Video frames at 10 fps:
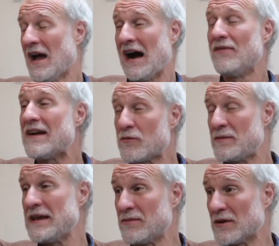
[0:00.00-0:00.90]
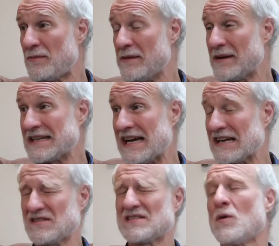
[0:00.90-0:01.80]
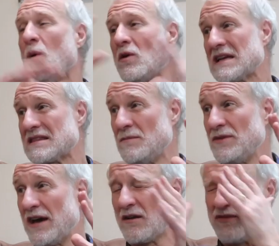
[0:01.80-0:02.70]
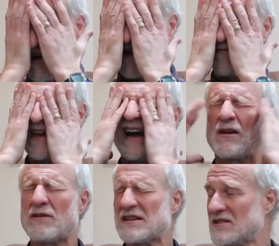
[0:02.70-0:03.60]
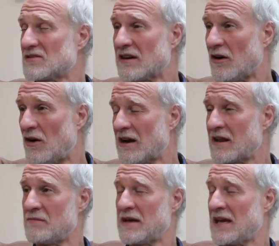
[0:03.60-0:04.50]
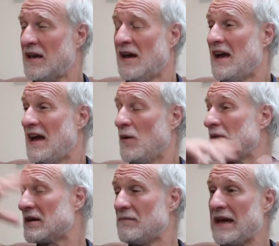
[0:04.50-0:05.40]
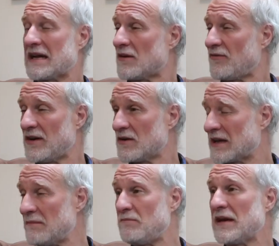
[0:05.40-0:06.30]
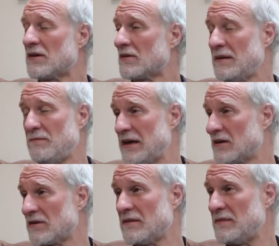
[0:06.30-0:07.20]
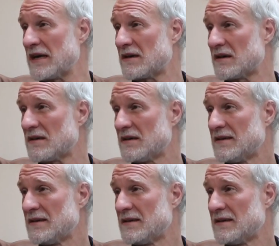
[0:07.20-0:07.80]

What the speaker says: I'll never be able to pay my taxes. I won't get them done on time. The IRS is going to audit me. And we could make our fear get bigger and bigger and bigger.